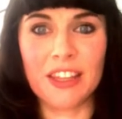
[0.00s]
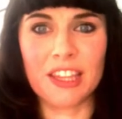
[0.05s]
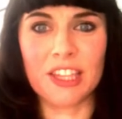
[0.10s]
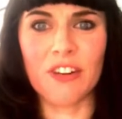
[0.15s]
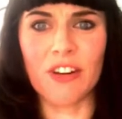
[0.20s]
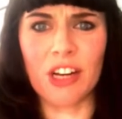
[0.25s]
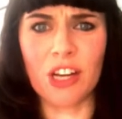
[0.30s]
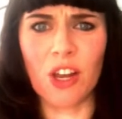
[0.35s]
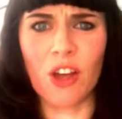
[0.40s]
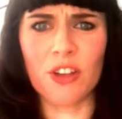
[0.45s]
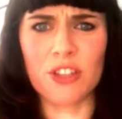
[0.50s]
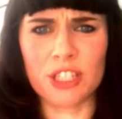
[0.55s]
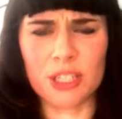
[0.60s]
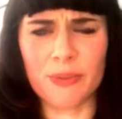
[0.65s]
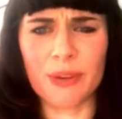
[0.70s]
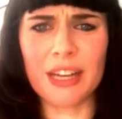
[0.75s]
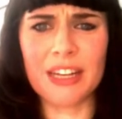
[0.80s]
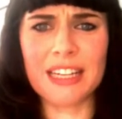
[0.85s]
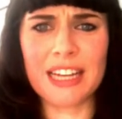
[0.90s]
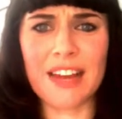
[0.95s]
There are a lot, so
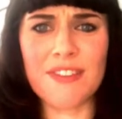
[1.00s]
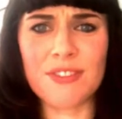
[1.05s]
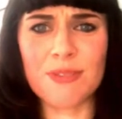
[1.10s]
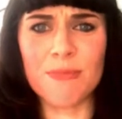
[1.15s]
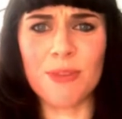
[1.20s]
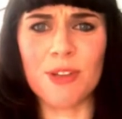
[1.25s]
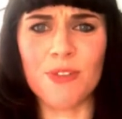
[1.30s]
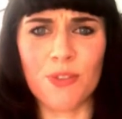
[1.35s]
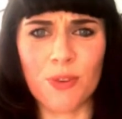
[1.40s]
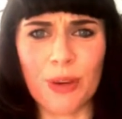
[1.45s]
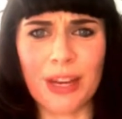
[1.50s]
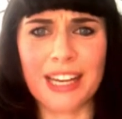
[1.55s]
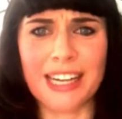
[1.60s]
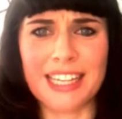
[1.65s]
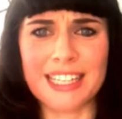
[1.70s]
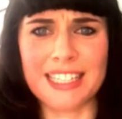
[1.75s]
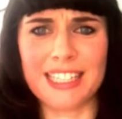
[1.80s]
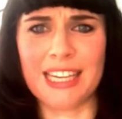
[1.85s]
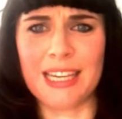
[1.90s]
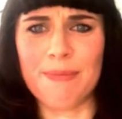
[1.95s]
we're going to have to move
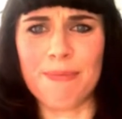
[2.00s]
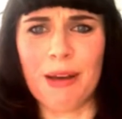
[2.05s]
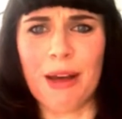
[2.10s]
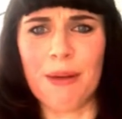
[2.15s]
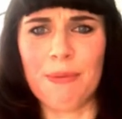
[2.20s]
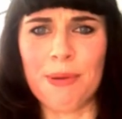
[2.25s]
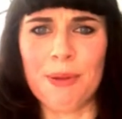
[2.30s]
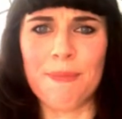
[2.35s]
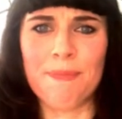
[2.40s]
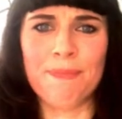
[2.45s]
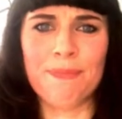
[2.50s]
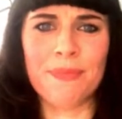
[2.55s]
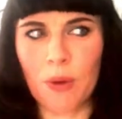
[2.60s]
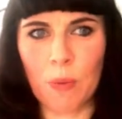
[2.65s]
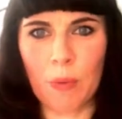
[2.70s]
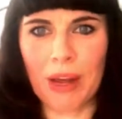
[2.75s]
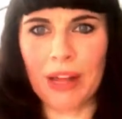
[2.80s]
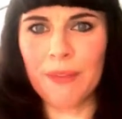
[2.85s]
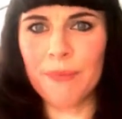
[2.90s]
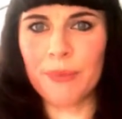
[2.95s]
quickly to keep up.
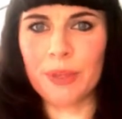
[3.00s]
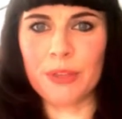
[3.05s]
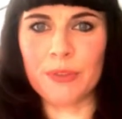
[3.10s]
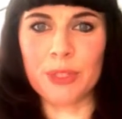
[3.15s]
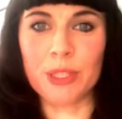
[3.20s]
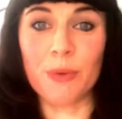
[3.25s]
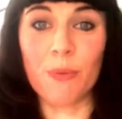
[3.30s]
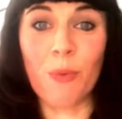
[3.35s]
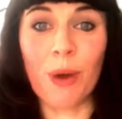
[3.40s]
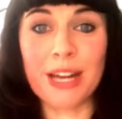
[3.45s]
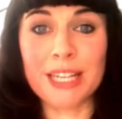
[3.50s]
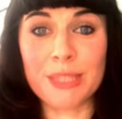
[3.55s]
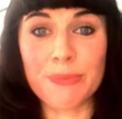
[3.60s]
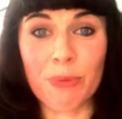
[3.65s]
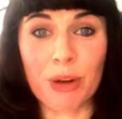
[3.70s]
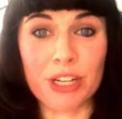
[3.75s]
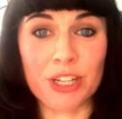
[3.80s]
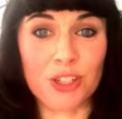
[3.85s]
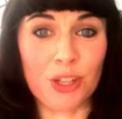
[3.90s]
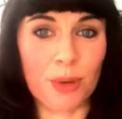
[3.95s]
Well, there was the
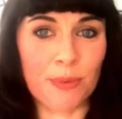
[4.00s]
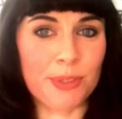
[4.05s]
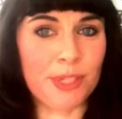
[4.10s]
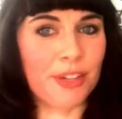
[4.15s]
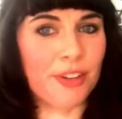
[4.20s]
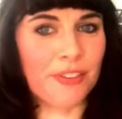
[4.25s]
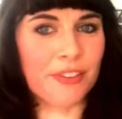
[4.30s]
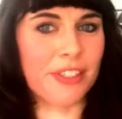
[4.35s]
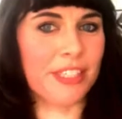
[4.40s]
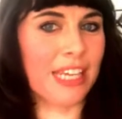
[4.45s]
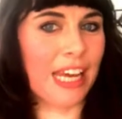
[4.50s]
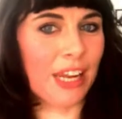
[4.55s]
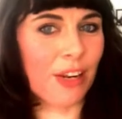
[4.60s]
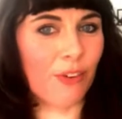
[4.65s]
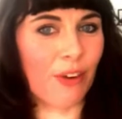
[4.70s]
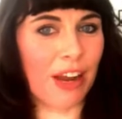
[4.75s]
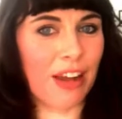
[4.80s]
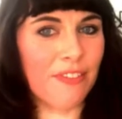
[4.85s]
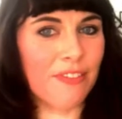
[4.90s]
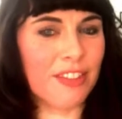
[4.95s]
widespread adoption of the
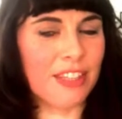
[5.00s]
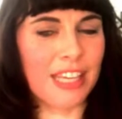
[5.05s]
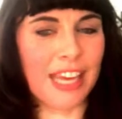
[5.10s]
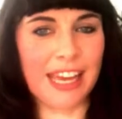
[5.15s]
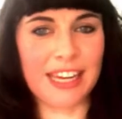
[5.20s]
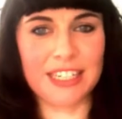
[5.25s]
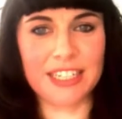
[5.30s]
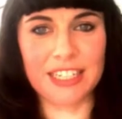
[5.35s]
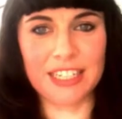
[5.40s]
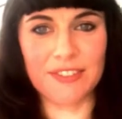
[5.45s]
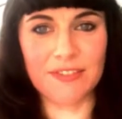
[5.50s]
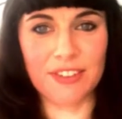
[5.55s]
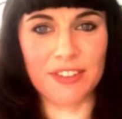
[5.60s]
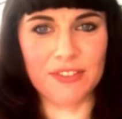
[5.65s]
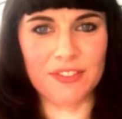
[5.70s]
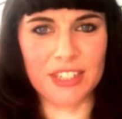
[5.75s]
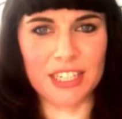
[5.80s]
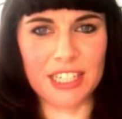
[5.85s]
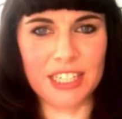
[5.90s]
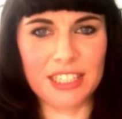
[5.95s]
telegraph in the
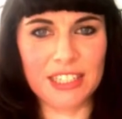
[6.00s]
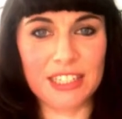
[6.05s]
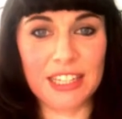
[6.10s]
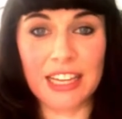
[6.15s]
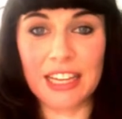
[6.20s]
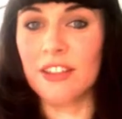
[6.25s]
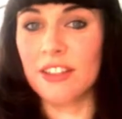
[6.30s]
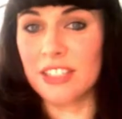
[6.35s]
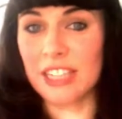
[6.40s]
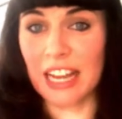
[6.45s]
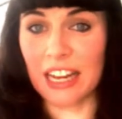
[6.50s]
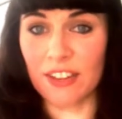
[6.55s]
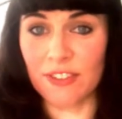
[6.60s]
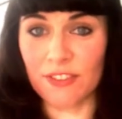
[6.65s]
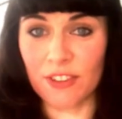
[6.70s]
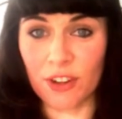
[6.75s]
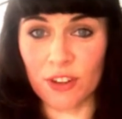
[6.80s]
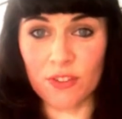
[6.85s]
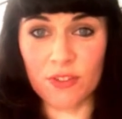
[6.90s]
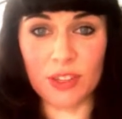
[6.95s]
1850s, the
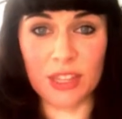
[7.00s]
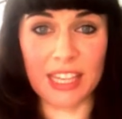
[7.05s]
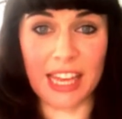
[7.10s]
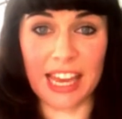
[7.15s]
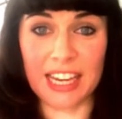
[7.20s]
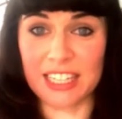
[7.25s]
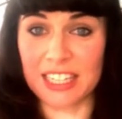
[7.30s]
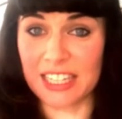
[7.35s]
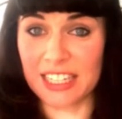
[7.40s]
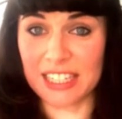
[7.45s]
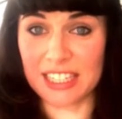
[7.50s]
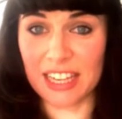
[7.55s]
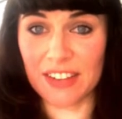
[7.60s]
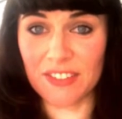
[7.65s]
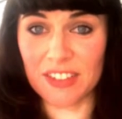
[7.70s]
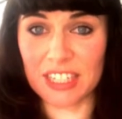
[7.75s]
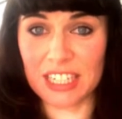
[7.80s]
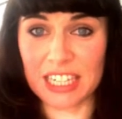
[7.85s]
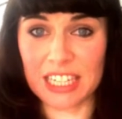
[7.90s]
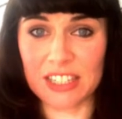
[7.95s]
telephone from the
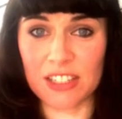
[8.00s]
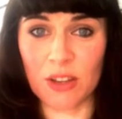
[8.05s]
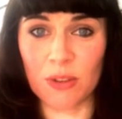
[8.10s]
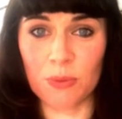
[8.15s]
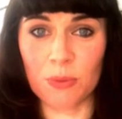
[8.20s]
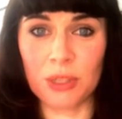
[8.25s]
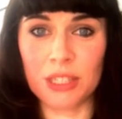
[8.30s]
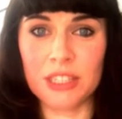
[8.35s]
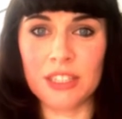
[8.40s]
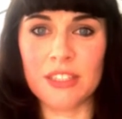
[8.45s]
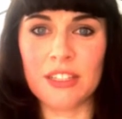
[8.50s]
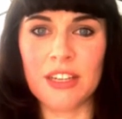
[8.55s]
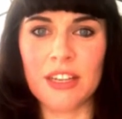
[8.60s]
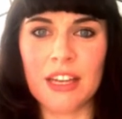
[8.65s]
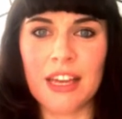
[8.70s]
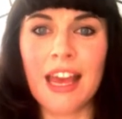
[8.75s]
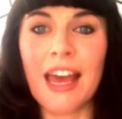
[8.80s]
1870s onwards,